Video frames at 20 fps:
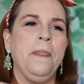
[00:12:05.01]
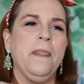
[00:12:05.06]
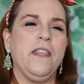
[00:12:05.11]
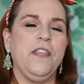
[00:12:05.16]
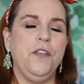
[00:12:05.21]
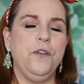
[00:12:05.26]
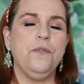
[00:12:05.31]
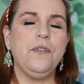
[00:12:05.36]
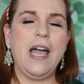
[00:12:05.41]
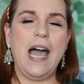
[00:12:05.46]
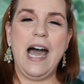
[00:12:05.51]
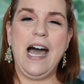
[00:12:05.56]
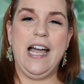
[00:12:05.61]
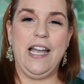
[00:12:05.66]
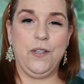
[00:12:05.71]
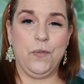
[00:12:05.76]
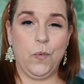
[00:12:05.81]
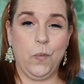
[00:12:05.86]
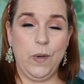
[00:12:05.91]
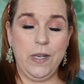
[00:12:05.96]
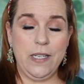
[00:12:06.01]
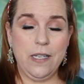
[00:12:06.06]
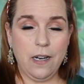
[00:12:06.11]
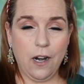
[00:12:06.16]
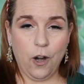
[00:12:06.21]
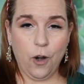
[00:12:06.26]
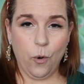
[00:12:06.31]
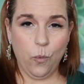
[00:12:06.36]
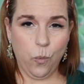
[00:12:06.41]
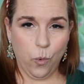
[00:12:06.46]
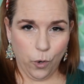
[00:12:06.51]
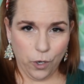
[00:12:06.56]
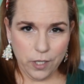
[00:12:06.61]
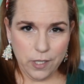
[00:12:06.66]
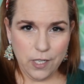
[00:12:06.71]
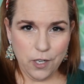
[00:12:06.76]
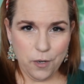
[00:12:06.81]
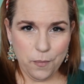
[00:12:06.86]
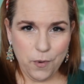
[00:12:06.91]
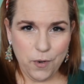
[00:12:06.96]
You guys, when we did our award
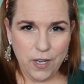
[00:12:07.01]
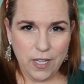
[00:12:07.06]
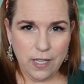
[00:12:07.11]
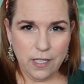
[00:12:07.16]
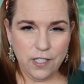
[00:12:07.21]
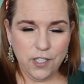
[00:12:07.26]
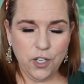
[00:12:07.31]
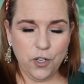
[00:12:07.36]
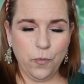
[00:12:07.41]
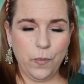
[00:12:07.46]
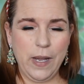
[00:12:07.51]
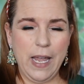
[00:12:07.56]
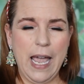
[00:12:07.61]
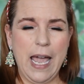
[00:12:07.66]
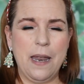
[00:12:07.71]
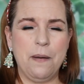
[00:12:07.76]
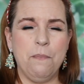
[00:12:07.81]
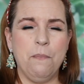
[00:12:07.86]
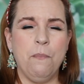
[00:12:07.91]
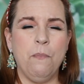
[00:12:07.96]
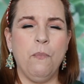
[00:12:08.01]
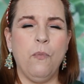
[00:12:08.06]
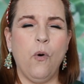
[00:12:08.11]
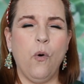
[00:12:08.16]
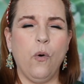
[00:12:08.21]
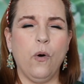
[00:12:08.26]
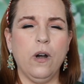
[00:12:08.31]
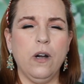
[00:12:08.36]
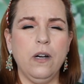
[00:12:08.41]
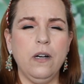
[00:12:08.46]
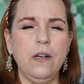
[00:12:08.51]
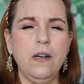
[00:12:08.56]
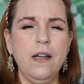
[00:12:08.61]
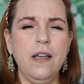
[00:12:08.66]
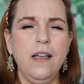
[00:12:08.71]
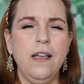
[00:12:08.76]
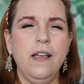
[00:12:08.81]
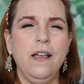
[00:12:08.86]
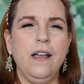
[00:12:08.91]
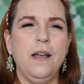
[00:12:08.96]
ceremony this year, we had more
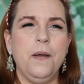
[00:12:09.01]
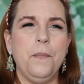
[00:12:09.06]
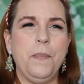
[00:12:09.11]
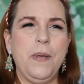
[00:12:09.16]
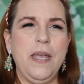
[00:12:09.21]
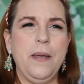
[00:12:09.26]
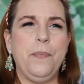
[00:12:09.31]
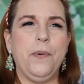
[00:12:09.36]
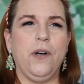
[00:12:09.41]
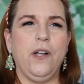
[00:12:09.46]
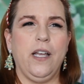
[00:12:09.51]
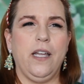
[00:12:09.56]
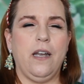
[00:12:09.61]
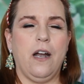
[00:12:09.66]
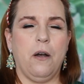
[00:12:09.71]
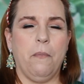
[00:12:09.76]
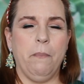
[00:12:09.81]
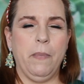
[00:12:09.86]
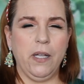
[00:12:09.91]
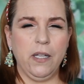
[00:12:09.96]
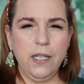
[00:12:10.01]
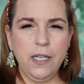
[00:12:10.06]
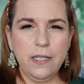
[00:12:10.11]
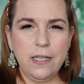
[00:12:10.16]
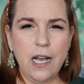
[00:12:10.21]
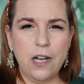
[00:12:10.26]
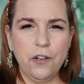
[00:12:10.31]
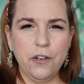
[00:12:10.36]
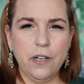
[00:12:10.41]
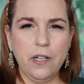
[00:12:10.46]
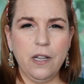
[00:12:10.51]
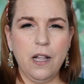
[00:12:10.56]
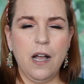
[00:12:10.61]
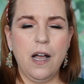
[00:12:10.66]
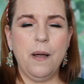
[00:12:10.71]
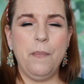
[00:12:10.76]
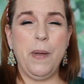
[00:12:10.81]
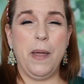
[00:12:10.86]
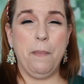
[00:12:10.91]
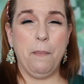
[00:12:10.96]
people in our $1 million
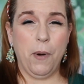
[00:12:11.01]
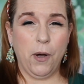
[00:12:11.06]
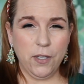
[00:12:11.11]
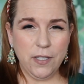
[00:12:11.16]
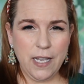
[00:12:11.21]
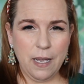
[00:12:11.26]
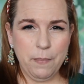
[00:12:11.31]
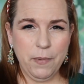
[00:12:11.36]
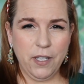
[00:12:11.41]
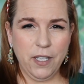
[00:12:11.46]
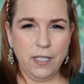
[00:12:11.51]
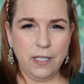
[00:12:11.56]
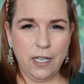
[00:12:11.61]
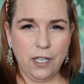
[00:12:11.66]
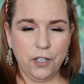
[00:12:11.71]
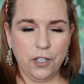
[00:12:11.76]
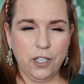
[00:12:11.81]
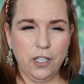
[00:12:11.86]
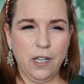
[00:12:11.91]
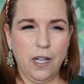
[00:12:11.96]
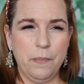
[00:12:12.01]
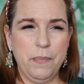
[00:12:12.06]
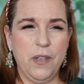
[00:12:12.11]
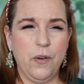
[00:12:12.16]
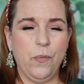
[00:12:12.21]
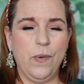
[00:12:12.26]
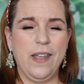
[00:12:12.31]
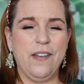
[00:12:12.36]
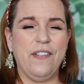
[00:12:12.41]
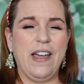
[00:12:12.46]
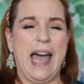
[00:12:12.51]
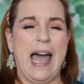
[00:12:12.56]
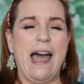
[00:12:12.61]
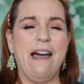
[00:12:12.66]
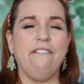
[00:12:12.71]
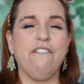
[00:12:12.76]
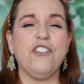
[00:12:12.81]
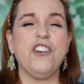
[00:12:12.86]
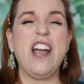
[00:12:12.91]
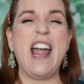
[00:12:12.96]
club and multi-million dollar club than we have
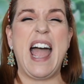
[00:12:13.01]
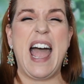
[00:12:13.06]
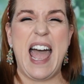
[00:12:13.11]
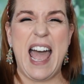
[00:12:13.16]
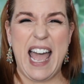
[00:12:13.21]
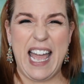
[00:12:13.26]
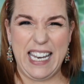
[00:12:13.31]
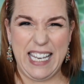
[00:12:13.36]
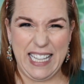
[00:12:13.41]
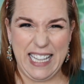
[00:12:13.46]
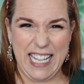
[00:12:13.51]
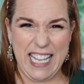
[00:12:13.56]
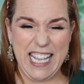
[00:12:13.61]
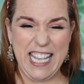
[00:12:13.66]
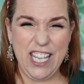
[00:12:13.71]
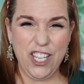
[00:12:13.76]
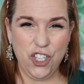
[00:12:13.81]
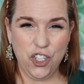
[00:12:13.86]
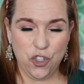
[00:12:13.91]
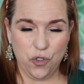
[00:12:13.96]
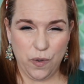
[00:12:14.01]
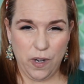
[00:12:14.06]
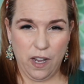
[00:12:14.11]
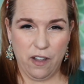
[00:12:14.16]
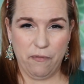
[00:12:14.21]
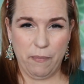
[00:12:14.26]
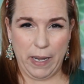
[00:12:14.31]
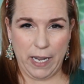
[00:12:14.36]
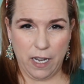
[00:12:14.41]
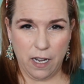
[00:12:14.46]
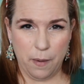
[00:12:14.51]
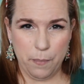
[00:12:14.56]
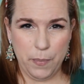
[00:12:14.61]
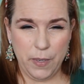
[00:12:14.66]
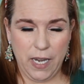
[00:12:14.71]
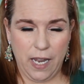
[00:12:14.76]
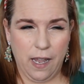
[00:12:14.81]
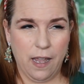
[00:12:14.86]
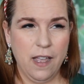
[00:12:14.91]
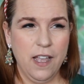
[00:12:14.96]
ever had in the history of my
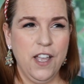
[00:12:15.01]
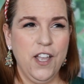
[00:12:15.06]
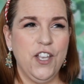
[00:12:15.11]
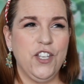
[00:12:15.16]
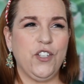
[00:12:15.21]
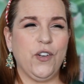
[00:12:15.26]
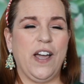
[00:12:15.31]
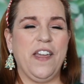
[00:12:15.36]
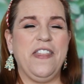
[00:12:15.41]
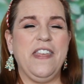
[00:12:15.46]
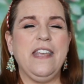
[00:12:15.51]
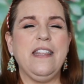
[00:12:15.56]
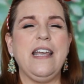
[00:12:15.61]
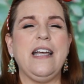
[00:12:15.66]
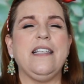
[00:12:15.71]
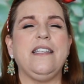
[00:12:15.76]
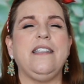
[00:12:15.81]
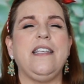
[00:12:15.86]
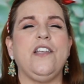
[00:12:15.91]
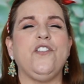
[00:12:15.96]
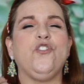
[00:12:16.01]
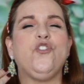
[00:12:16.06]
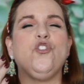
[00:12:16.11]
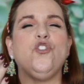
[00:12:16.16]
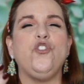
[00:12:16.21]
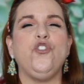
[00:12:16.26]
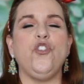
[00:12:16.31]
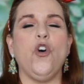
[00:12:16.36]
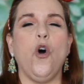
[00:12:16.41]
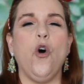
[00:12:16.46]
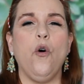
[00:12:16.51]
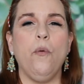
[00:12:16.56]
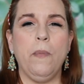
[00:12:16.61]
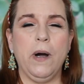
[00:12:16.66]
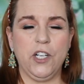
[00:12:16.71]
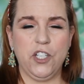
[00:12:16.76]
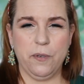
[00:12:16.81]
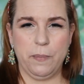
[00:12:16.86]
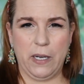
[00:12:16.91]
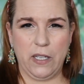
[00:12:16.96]
company. So I think that says so
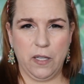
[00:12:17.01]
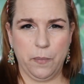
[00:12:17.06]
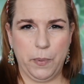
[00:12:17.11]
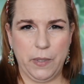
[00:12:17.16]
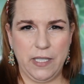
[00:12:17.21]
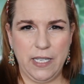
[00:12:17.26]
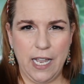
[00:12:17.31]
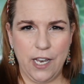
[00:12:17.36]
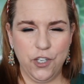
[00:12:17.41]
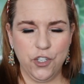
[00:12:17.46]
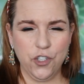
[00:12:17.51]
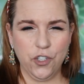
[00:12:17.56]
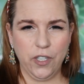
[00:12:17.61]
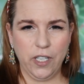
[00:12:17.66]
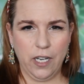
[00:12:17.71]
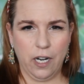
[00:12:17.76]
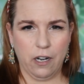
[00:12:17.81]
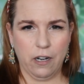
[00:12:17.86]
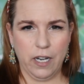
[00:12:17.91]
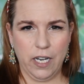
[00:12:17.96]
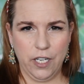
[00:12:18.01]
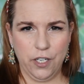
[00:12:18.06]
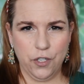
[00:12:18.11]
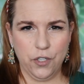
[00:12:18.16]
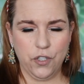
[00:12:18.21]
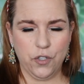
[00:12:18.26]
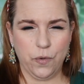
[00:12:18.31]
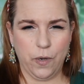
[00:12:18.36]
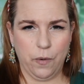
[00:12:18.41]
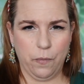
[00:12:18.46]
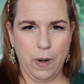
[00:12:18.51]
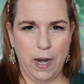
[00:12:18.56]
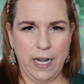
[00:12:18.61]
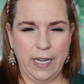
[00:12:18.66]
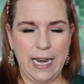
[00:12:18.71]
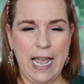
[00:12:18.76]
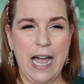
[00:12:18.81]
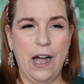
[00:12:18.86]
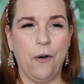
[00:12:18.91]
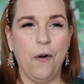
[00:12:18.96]
much about the potential in our industry
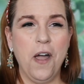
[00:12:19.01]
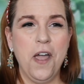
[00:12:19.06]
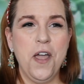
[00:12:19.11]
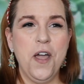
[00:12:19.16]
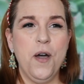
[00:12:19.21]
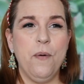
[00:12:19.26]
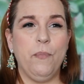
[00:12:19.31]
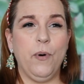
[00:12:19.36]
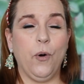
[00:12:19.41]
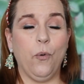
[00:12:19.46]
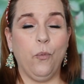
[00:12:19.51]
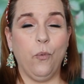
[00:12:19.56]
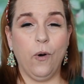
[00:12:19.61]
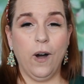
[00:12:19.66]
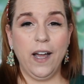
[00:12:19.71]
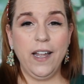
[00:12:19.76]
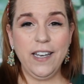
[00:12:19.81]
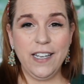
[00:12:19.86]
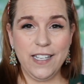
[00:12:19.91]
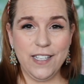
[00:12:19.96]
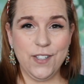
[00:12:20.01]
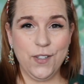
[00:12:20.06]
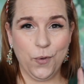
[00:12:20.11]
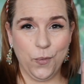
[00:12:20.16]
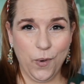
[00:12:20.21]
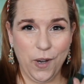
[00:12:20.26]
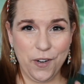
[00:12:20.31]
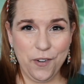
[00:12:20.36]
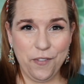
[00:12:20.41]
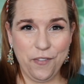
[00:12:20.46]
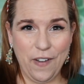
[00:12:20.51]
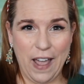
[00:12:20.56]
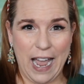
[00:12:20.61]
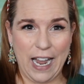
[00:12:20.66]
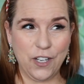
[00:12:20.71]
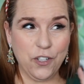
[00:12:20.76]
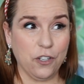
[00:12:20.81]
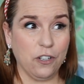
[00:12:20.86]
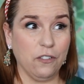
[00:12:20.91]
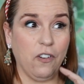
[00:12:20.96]
right now. But what is the one
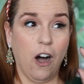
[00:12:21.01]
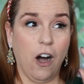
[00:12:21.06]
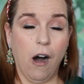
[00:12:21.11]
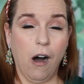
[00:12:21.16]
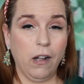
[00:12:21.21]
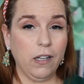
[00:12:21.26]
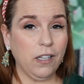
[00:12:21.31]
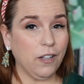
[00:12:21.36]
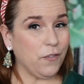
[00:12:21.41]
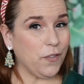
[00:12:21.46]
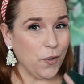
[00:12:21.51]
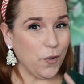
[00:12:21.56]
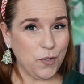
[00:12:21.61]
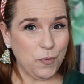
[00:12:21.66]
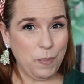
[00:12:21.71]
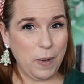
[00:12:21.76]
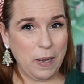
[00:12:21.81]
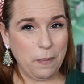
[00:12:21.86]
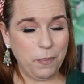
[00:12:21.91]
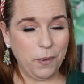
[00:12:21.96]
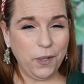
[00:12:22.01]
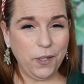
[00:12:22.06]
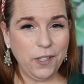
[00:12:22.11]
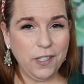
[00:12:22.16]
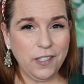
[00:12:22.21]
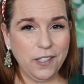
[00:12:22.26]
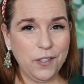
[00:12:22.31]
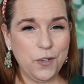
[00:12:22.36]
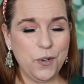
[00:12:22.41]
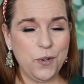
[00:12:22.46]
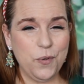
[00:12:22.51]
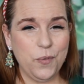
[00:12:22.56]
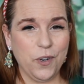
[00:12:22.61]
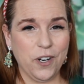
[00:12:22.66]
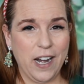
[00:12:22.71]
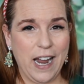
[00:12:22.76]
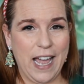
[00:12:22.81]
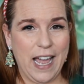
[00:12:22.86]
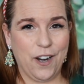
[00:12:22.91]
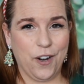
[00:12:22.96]
factor of all of those people who
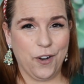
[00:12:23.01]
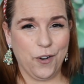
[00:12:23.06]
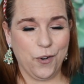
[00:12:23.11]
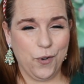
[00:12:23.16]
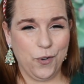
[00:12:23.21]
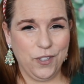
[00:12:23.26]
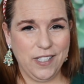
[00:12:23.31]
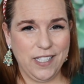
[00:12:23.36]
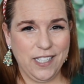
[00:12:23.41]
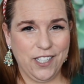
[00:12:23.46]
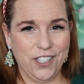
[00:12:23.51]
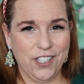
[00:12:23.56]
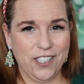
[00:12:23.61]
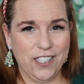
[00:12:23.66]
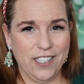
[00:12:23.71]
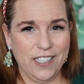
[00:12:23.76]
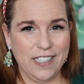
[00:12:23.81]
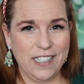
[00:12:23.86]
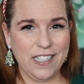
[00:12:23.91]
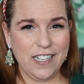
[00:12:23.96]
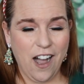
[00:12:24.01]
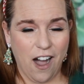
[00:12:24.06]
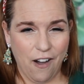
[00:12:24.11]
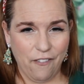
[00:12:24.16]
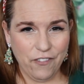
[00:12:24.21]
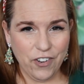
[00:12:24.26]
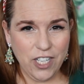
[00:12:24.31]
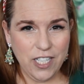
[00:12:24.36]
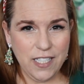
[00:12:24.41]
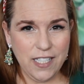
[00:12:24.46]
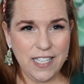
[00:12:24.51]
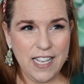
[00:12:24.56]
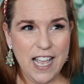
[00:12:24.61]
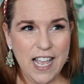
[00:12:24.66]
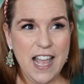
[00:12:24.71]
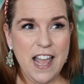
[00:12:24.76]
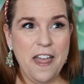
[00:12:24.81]
were at our Gold Digger conference?